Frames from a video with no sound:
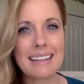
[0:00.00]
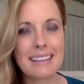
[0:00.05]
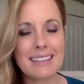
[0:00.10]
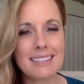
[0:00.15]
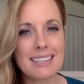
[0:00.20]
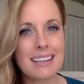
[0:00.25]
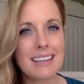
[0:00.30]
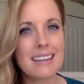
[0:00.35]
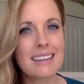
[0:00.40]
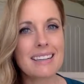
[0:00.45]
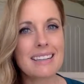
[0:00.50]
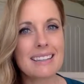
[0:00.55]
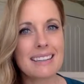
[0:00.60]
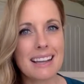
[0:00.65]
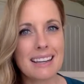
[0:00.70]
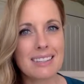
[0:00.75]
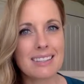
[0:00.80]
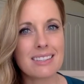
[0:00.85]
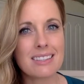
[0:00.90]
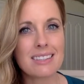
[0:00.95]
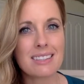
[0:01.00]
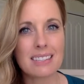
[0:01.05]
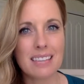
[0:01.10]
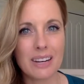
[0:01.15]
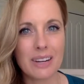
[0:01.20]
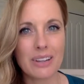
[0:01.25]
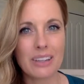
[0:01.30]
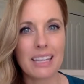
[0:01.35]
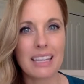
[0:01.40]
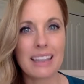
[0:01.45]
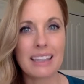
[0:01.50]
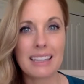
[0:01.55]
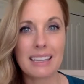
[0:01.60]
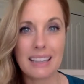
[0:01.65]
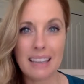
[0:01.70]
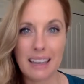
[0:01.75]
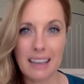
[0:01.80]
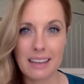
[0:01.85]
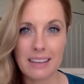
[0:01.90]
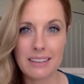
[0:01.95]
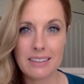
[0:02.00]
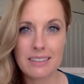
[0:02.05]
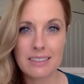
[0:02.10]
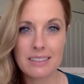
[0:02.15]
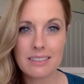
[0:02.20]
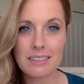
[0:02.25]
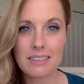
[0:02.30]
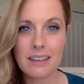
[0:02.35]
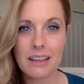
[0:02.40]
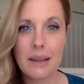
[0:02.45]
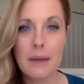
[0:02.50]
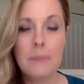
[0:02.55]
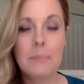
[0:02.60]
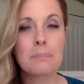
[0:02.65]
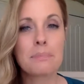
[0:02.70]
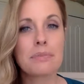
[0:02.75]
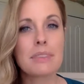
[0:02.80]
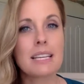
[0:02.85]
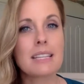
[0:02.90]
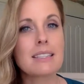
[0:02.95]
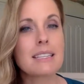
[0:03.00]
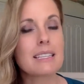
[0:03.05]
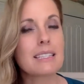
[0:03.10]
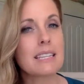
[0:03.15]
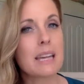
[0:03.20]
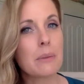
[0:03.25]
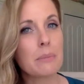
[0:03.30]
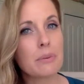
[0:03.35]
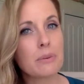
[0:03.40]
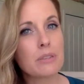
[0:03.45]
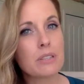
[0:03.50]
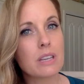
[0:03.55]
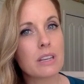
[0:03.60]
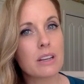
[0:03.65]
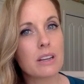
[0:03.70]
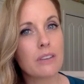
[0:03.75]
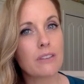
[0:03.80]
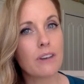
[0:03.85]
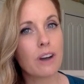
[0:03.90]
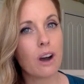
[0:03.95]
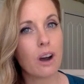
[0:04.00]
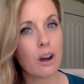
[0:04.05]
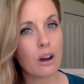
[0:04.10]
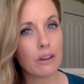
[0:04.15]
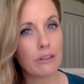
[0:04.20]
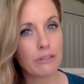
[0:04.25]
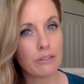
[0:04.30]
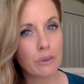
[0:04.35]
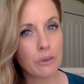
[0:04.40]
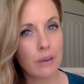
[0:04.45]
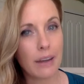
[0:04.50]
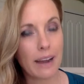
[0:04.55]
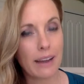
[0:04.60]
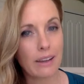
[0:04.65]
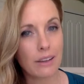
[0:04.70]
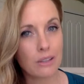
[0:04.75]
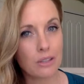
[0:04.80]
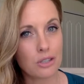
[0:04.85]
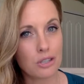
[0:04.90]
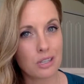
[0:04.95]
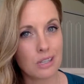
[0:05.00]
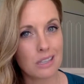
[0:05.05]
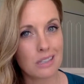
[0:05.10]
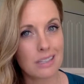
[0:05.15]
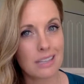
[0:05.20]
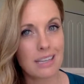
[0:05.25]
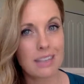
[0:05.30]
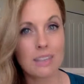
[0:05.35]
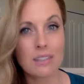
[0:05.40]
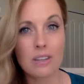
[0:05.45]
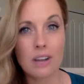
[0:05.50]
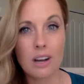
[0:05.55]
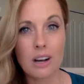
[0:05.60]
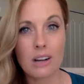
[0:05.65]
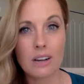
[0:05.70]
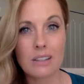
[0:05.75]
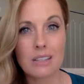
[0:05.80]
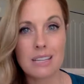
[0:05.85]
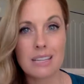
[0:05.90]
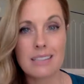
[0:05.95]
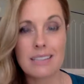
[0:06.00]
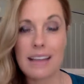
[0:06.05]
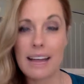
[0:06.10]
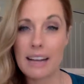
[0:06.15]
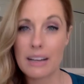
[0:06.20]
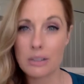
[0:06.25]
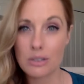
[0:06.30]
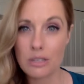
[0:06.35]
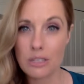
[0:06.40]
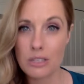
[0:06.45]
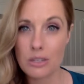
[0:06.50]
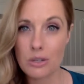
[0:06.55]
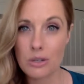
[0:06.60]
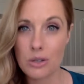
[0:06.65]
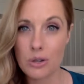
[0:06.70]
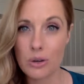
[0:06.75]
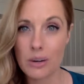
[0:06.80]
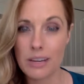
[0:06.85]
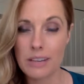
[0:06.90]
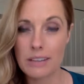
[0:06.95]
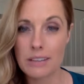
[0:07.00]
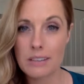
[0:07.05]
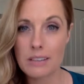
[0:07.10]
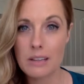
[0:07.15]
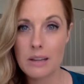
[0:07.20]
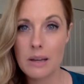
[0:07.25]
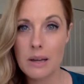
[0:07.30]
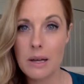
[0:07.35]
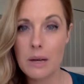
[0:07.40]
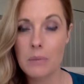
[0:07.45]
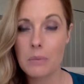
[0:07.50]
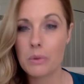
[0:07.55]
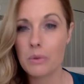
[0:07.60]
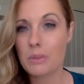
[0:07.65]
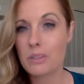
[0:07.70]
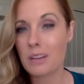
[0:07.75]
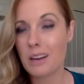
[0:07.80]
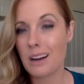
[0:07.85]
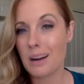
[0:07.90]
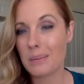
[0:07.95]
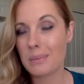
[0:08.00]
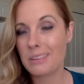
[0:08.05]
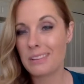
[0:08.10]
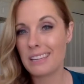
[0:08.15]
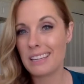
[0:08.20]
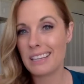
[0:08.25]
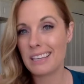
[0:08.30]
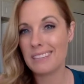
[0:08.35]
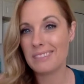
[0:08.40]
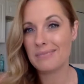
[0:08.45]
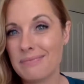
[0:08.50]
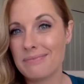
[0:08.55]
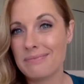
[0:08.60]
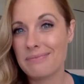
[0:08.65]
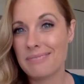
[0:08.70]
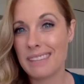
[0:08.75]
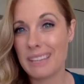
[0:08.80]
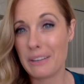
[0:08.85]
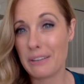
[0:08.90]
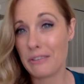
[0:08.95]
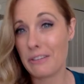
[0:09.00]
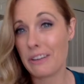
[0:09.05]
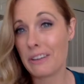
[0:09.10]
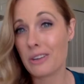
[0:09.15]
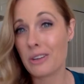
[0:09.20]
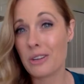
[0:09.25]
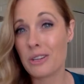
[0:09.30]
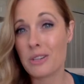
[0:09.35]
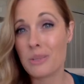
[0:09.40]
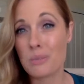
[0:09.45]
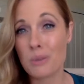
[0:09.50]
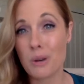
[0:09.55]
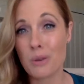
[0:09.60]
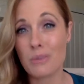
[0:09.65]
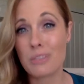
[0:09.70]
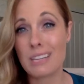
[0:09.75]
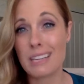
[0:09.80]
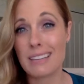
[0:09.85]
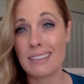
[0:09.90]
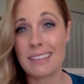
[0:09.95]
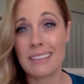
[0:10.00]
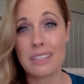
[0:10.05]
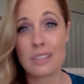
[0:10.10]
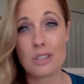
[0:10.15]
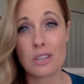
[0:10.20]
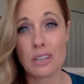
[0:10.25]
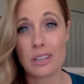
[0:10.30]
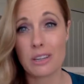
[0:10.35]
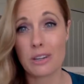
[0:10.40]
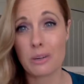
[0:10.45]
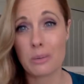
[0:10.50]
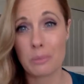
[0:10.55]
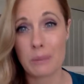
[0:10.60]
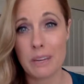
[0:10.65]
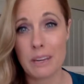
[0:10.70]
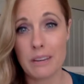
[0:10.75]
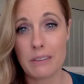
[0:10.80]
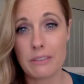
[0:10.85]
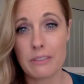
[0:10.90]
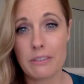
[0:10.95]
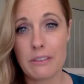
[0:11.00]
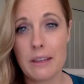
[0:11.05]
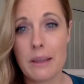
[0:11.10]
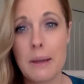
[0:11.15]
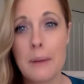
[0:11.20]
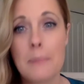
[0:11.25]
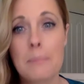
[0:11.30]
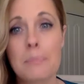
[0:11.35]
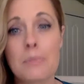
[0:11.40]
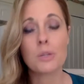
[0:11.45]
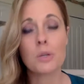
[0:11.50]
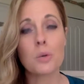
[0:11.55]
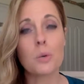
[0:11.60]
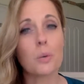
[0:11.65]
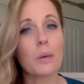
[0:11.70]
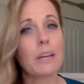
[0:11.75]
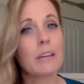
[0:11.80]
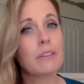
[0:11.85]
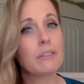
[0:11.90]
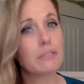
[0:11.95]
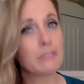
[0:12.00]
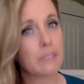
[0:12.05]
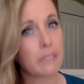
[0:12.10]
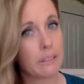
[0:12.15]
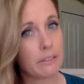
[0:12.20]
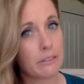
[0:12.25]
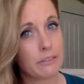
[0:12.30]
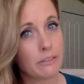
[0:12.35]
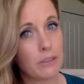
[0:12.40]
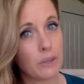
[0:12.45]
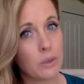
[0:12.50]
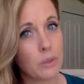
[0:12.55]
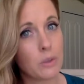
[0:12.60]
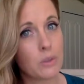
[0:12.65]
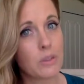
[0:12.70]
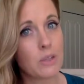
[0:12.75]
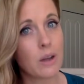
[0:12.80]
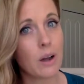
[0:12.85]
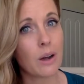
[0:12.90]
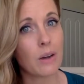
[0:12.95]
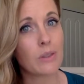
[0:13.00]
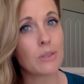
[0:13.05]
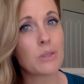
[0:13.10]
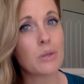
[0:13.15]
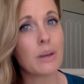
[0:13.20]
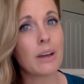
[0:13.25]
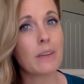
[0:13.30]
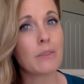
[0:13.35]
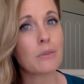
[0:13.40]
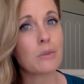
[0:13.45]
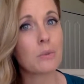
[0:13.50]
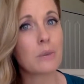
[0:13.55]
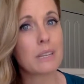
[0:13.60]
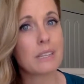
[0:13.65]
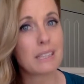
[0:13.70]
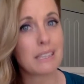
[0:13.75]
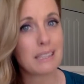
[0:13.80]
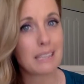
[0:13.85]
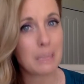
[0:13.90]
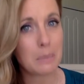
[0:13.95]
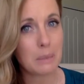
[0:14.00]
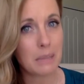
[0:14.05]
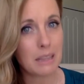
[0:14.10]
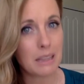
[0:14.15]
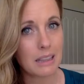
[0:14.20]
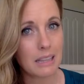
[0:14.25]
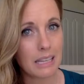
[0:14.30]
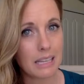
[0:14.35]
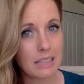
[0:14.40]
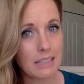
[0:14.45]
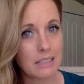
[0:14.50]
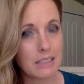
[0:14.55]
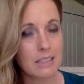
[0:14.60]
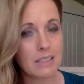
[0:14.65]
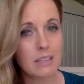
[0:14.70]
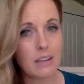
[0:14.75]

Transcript: isn't necessarily the case. Less than 10% of all food allergies in dogs is actually due to grains. Most commonly, the offender is protein like chicken or beef. Grain-free foods also have recently been linked